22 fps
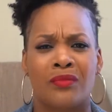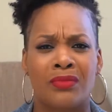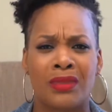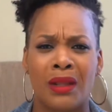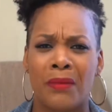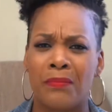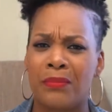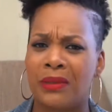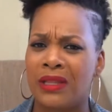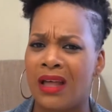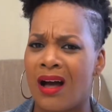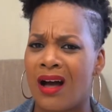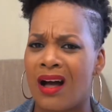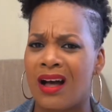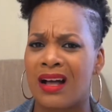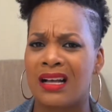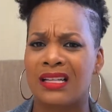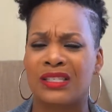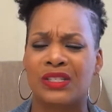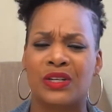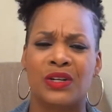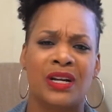
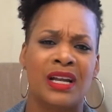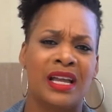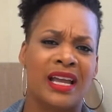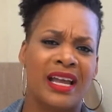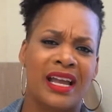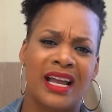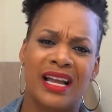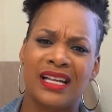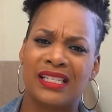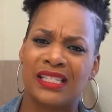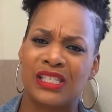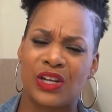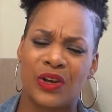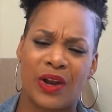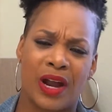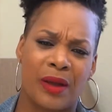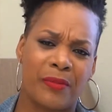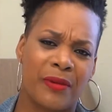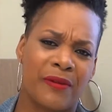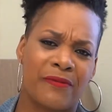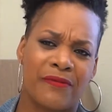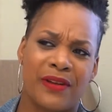blogs or
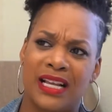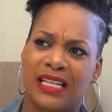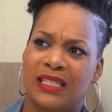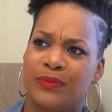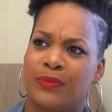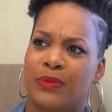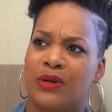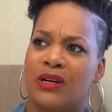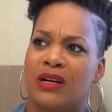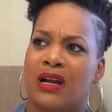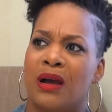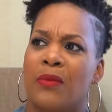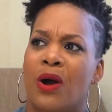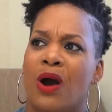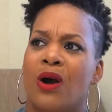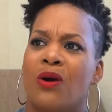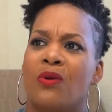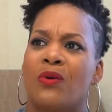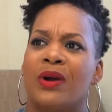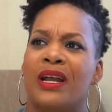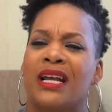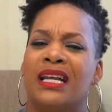Instagram or Facebook, I'm
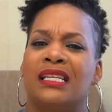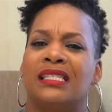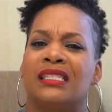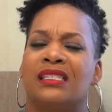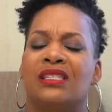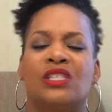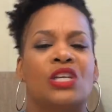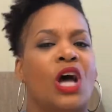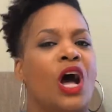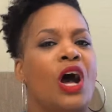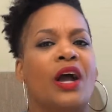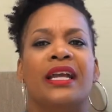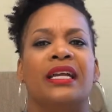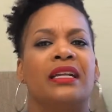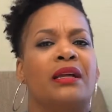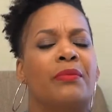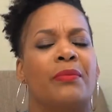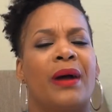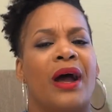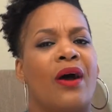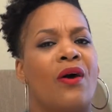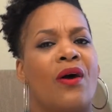always talking
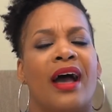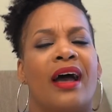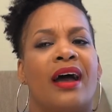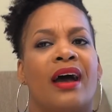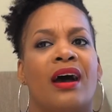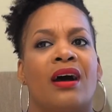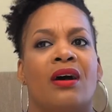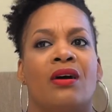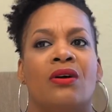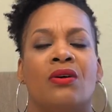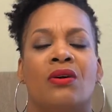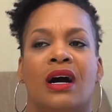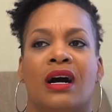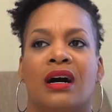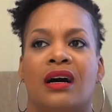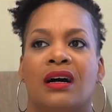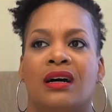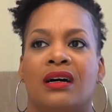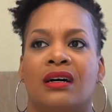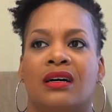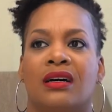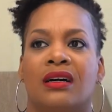about how,
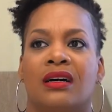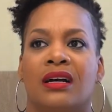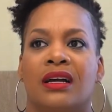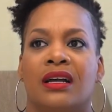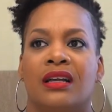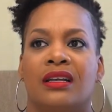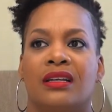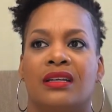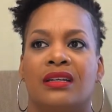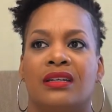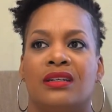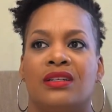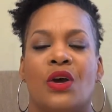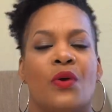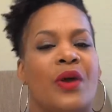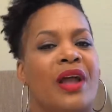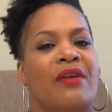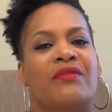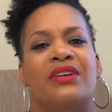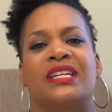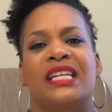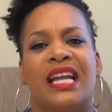
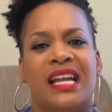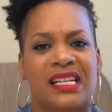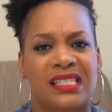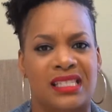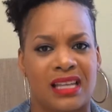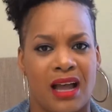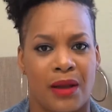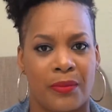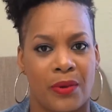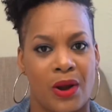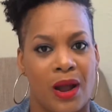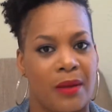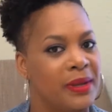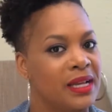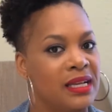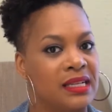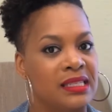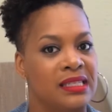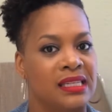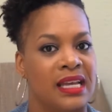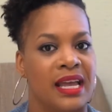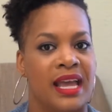every day is not
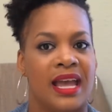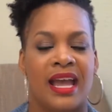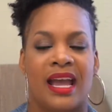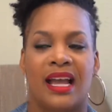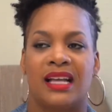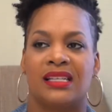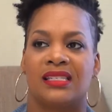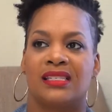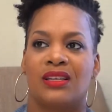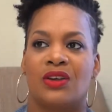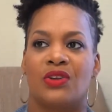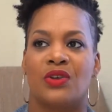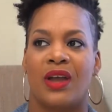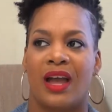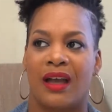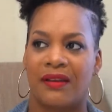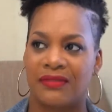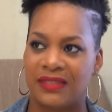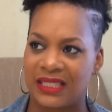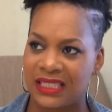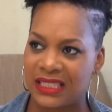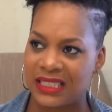promised. And so you
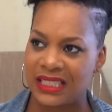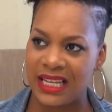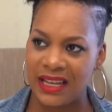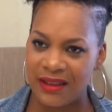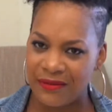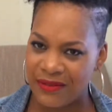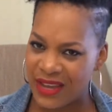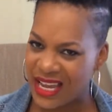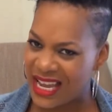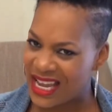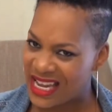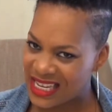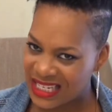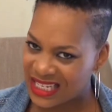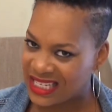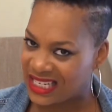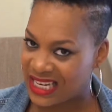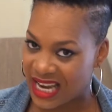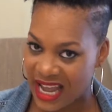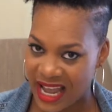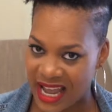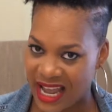have to live each
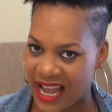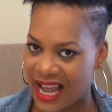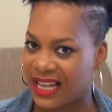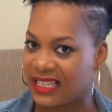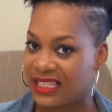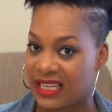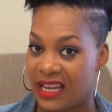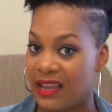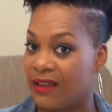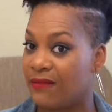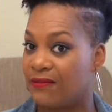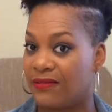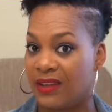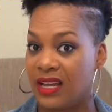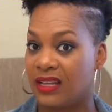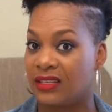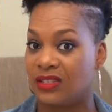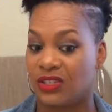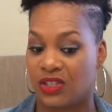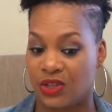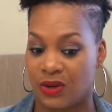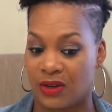day as if
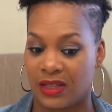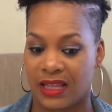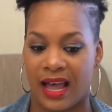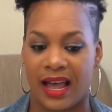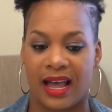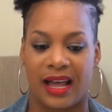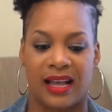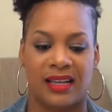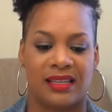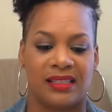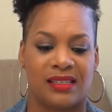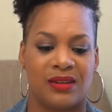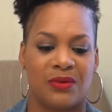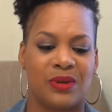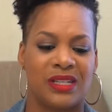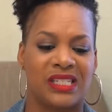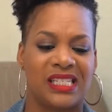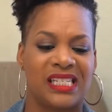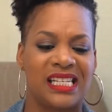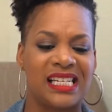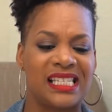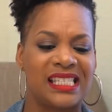it's your last. So when
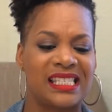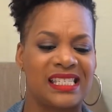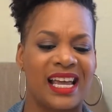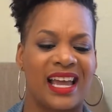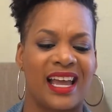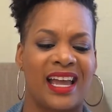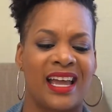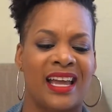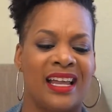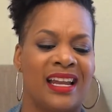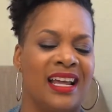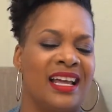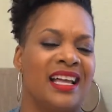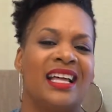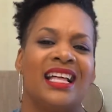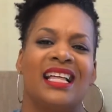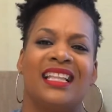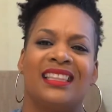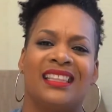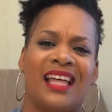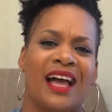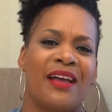she said
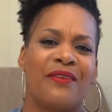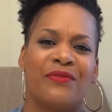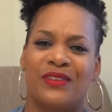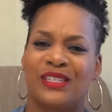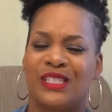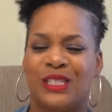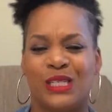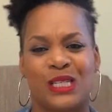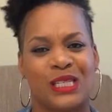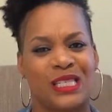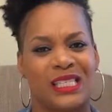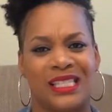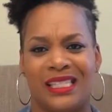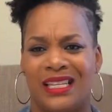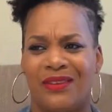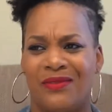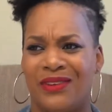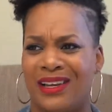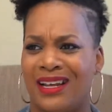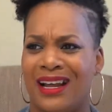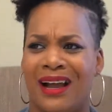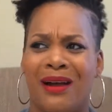life is just
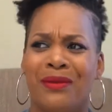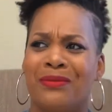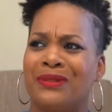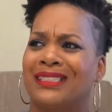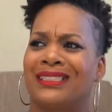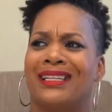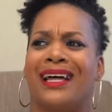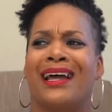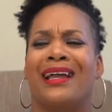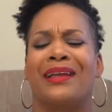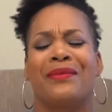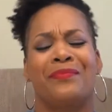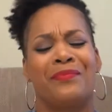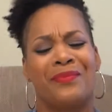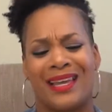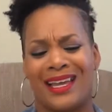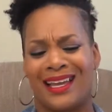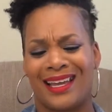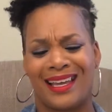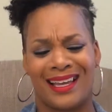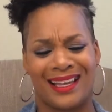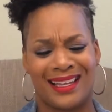living, I was like,
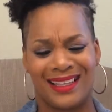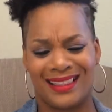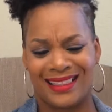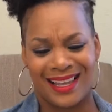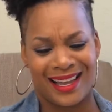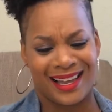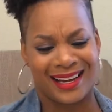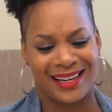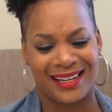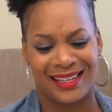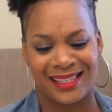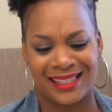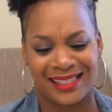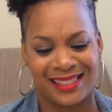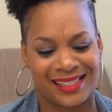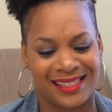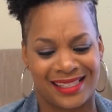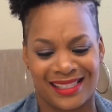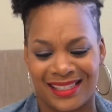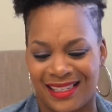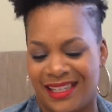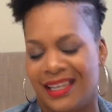man,
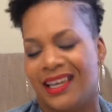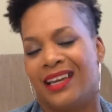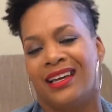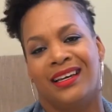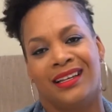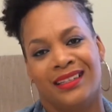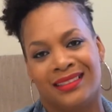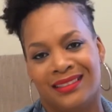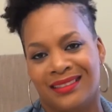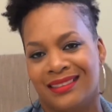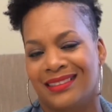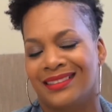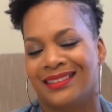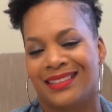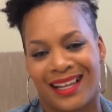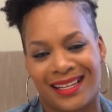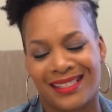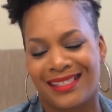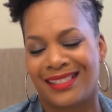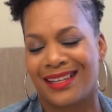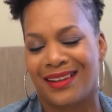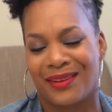that's
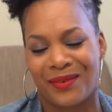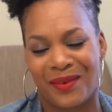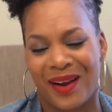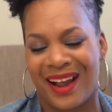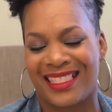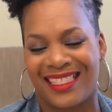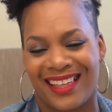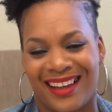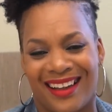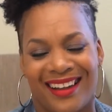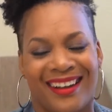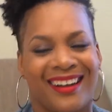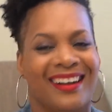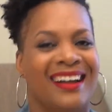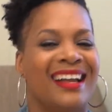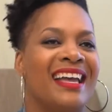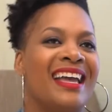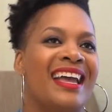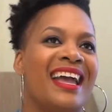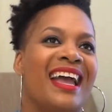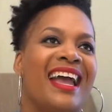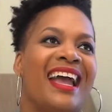it right there.
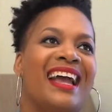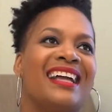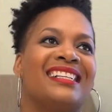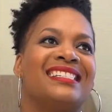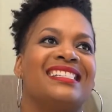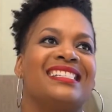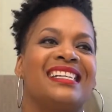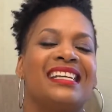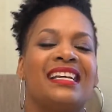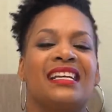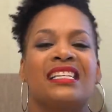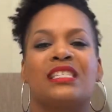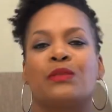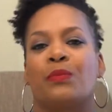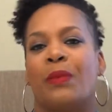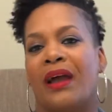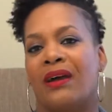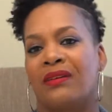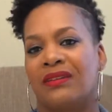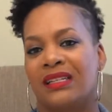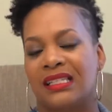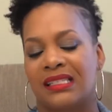And she
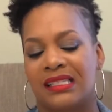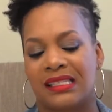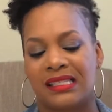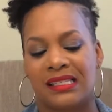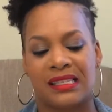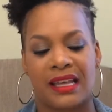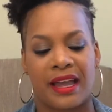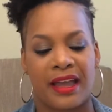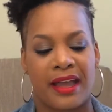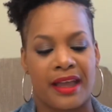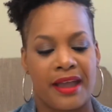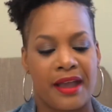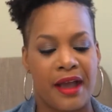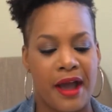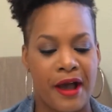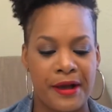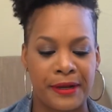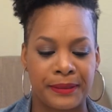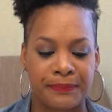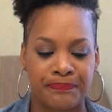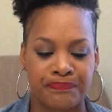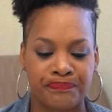expounded to say,
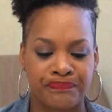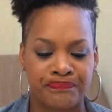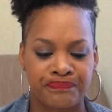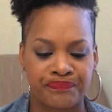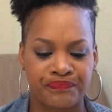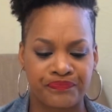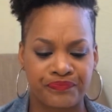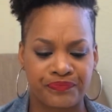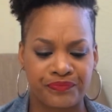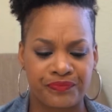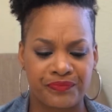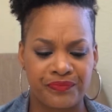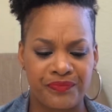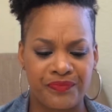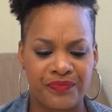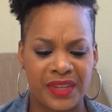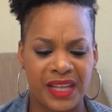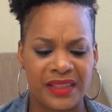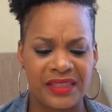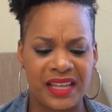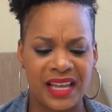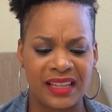
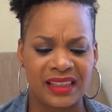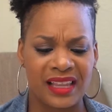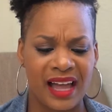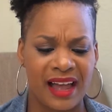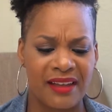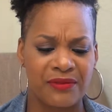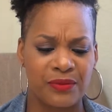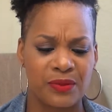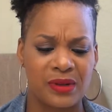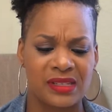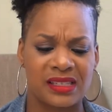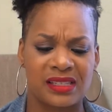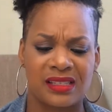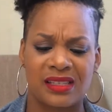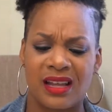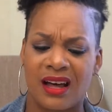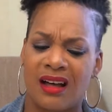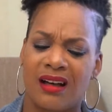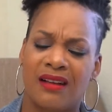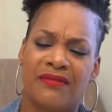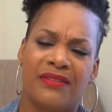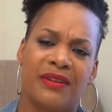that life was
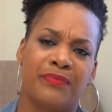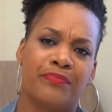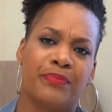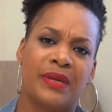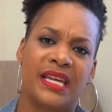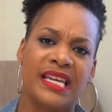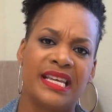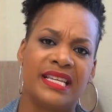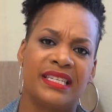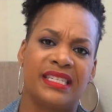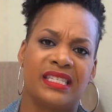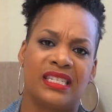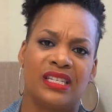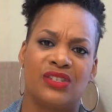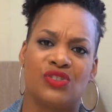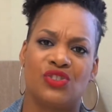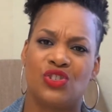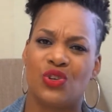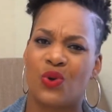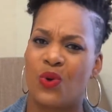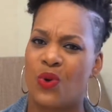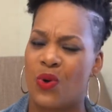love and peace and
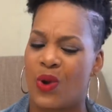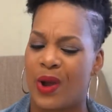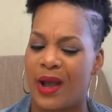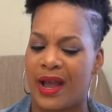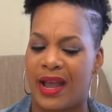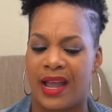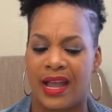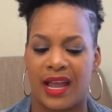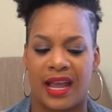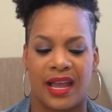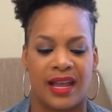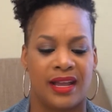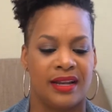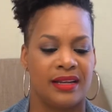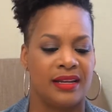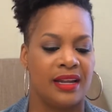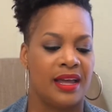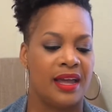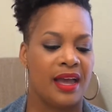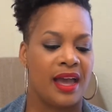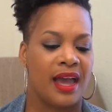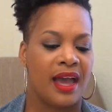joy and
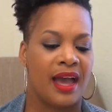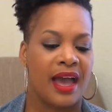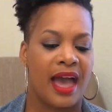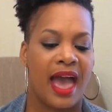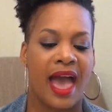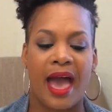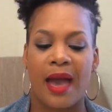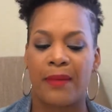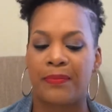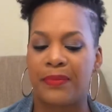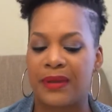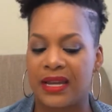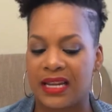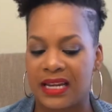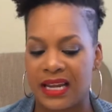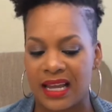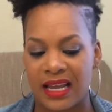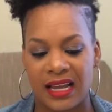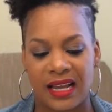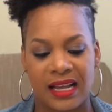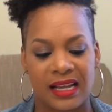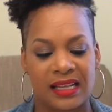
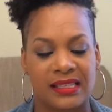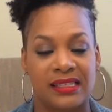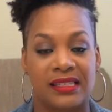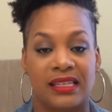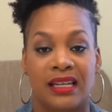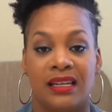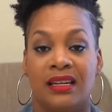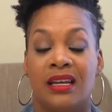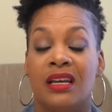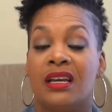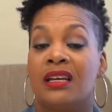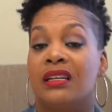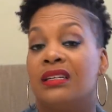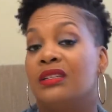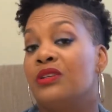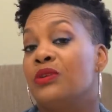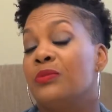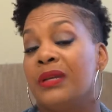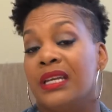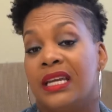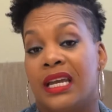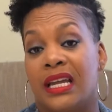happiness and
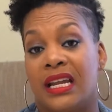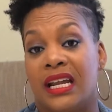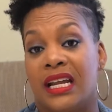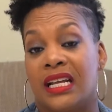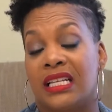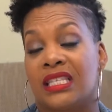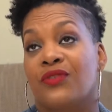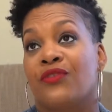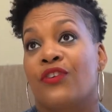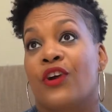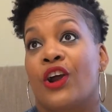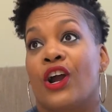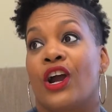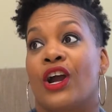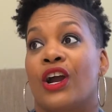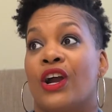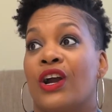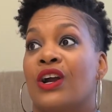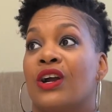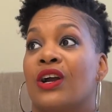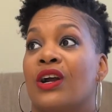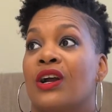new beginnings. For
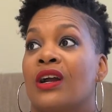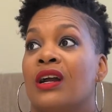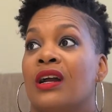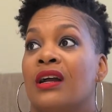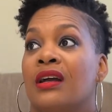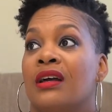her,